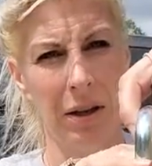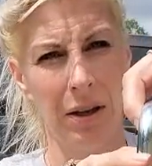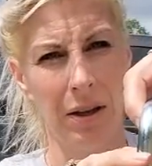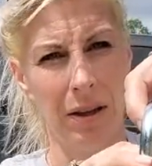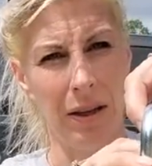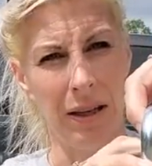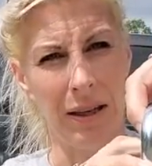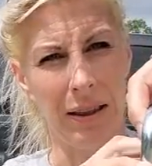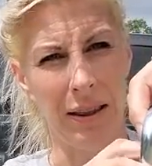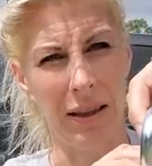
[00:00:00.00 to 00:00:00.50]

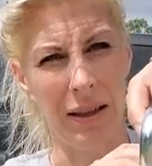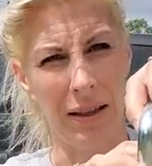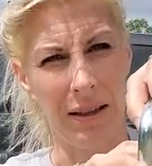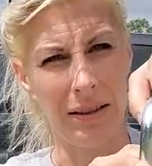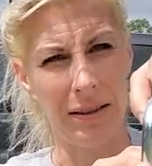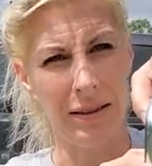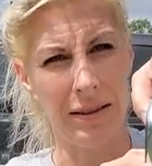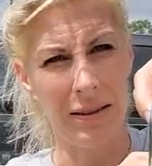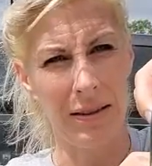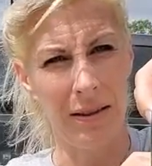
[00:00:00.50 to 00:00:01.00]
like this
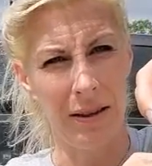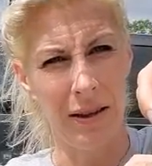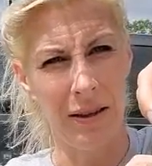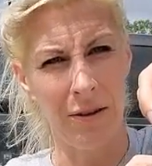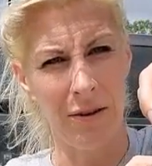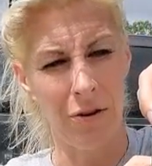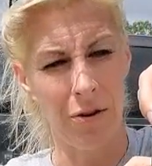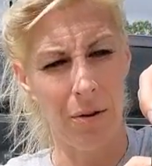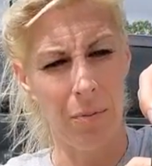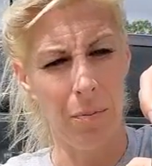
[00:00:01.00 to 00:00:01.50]

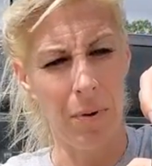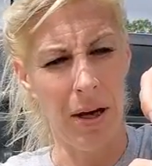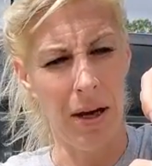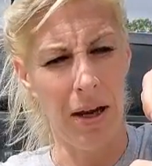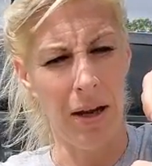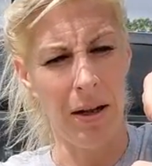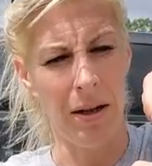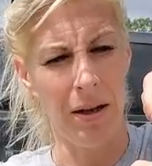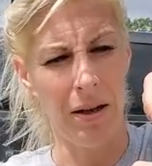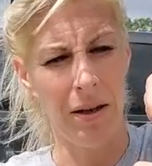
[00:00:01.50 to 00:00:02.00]
under the
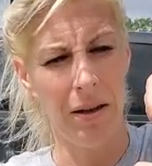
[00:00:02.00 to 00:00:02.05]
bed,